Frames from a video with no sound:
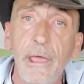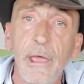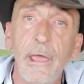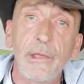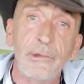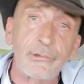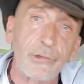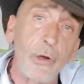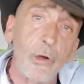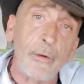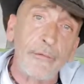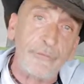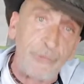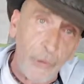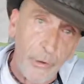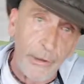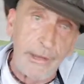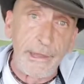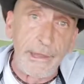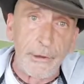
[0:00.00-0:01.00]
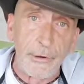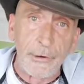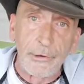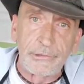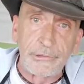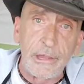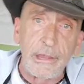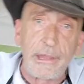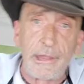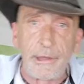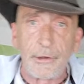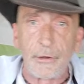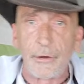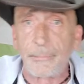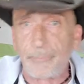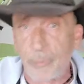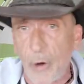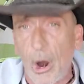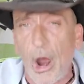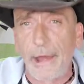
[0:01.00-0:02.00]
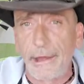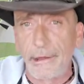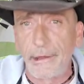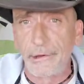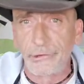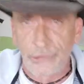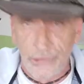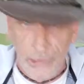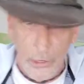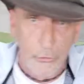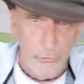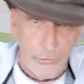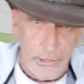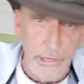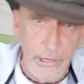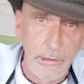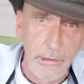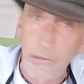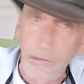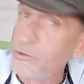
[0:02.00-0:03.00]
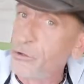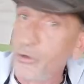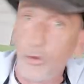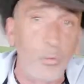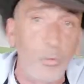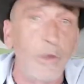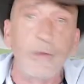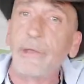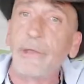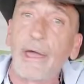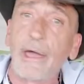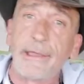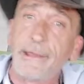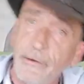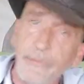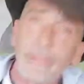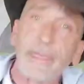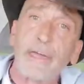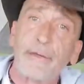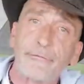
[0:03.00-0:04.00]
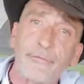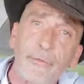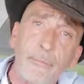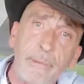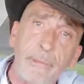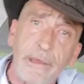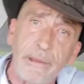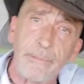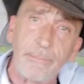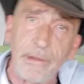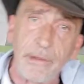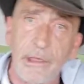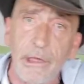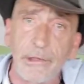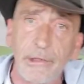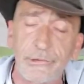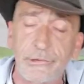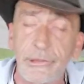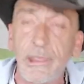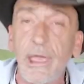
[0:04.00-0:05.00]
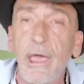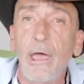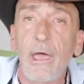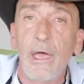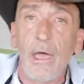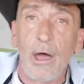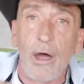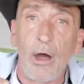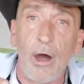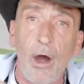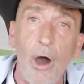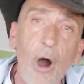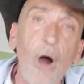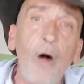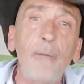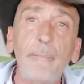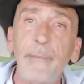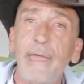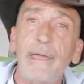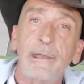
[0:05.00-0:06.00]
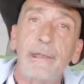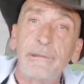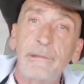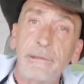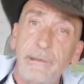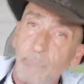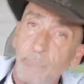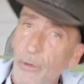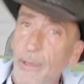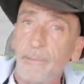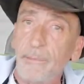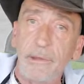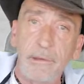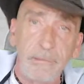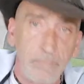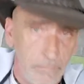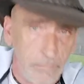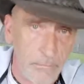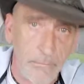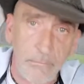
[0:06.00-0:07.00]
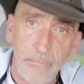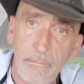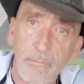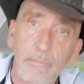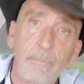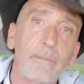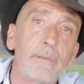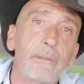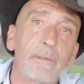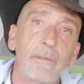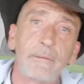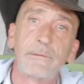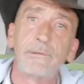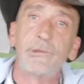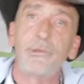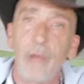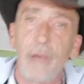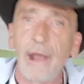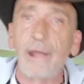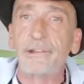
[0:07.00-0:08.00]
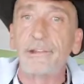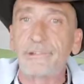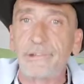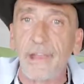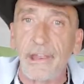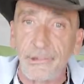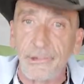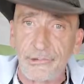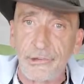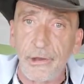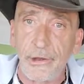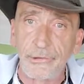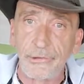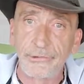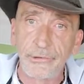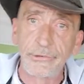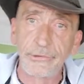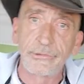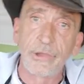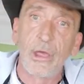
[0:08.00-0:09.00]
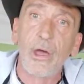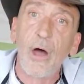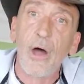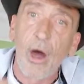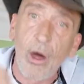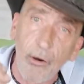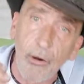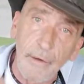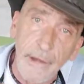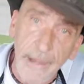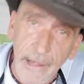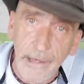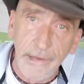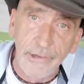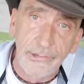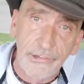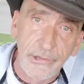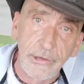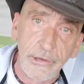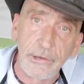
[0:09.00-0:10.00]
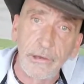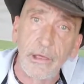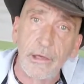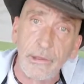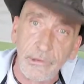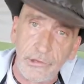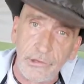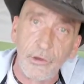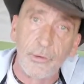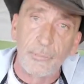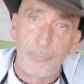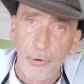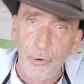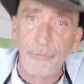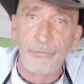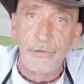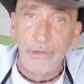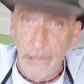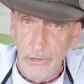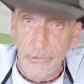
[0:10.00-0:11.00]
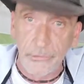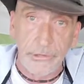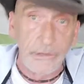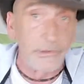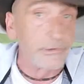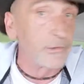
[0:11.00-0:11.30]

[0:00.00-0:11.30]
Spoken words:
So if you're here to hear Brian's guilty, you will not hear that from me, because all men, women, United States citizens are innocent until proven guilty.